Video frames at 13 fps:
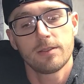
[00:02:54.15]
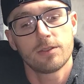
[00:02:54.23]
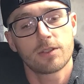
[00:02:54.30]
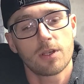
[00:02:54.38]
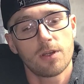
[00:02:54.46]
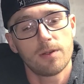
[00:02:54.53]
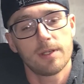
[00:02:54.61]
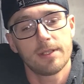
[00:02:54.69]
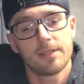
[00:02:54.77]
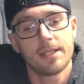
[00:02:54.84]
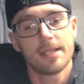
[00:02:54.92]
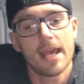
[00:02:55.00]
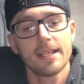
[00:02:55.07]
So
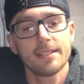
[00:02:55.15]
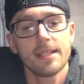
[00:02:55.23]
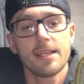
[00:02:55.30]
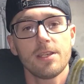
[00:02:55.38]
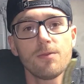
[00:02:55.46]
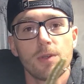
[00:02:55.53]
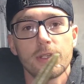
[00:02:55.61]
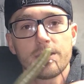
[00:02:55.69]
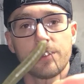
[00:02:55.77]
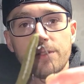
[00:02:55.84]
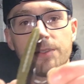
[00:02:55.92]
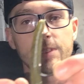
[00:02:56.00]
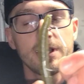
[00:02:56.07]
the next thing you want to
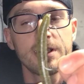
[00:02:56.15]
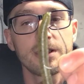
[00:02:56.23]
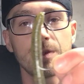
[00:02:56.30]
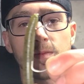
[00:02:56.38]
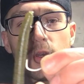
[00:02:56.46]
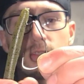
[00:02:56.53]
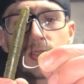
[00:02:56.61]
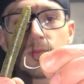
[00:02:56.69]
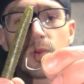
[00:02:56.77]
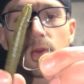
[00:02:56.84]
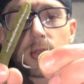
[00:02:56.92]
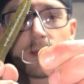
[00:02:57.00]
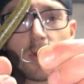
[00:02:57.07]
do, and this is the most
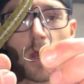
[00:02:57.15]
important